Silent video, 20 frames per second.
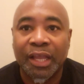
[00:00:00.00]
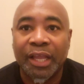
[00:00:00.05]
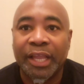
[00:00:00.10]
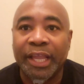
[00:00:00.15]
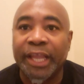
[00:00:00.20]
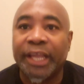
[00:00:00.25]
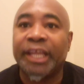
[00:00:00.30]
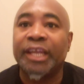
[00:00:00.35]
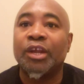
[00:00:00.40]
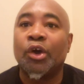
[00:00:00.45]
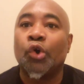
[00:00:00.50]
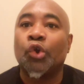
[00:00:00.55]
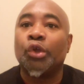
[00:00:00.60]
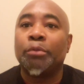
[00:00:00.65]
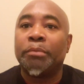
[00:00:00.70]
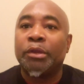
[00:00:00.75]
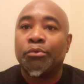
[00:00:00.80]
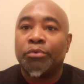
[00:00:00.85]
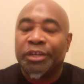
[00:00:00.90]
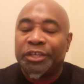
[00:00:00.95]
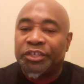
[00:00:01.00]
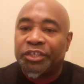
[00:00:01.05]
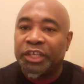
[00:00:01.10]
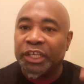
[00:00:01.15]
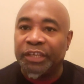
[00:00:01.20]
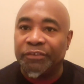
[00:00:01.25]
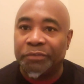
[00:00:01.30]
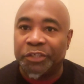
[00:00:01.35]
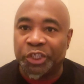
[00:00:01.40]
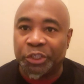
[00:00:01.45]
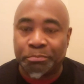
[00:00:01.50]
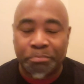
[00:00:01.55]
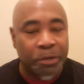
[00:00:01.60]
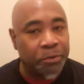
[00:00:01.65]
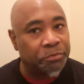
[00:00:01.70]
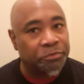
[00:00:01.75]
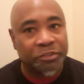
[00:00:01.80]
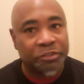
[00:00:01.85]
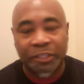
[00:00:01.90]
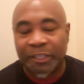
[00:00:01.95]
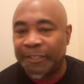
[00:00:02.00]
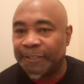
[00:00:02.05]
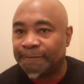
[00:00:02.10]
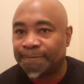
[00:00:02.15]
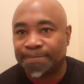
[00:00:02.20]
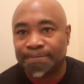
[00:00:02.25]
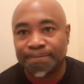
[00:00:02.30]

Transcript: It can only be received spiritually.